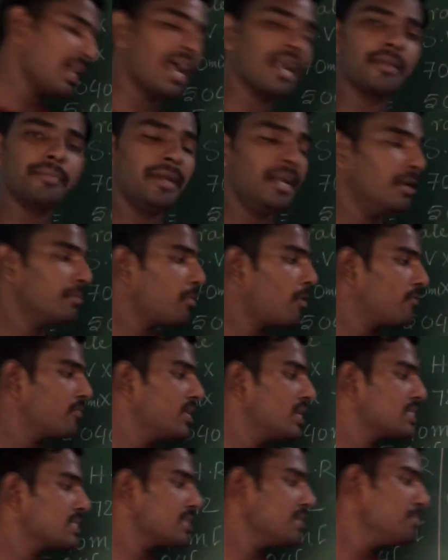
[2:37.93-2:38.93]
and made up of the
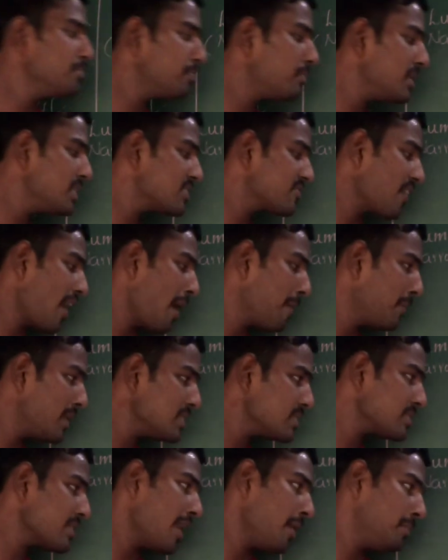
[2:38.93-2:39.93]
simple
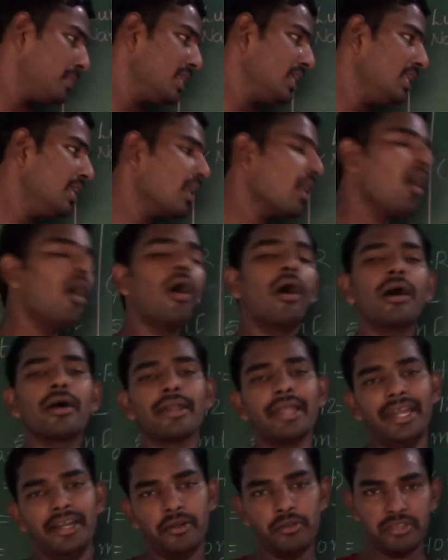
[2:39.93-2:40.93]
squamous epithelial or
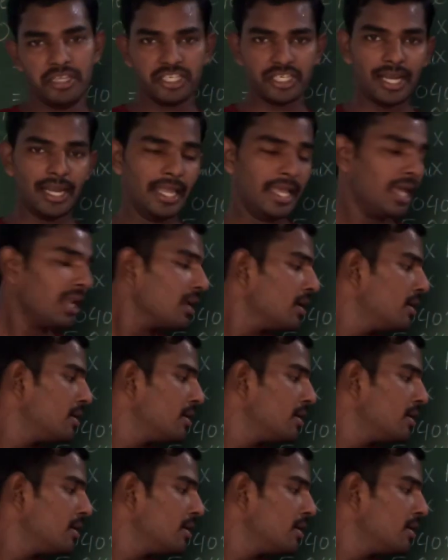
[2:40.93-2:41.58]
endothelial layer